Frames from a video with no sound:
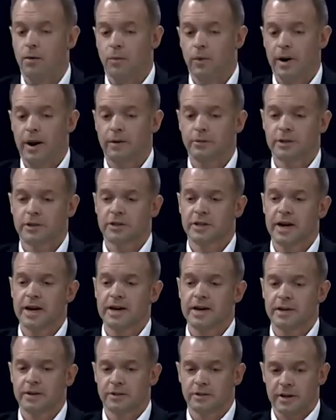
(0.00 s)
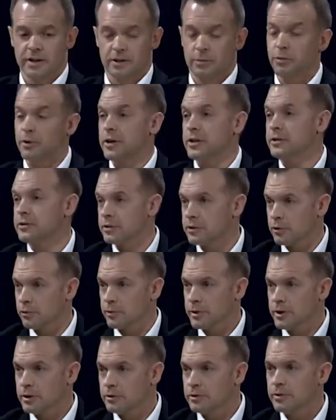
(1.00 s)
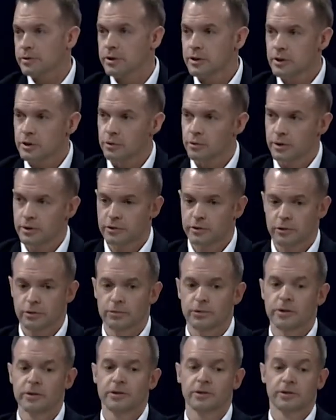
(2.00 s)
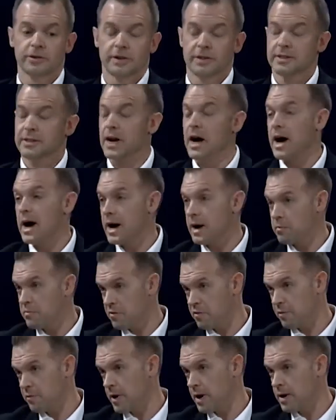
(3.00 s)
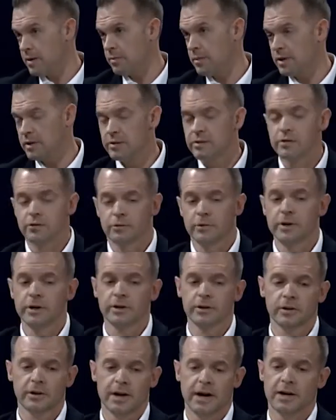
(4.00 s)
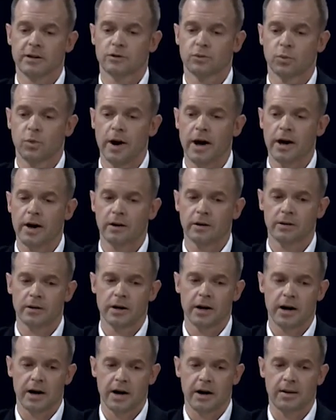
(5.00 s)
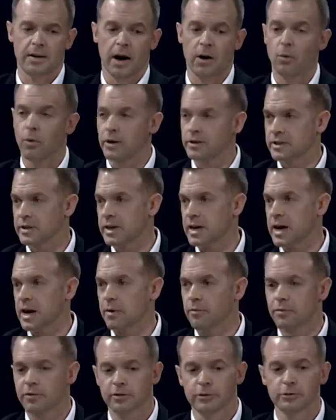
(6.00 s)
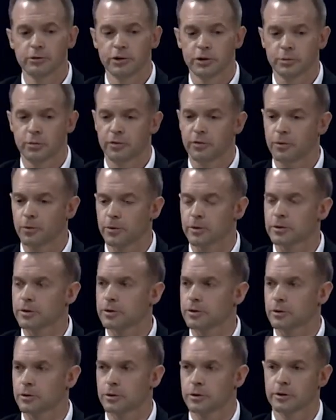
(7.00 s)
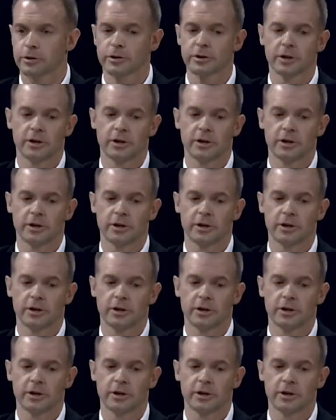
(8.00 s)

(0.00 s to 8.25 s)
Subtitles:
what I would say is that the places are real, the units are real, the time frame is real as well. I was in Camp Fallujah before the surge.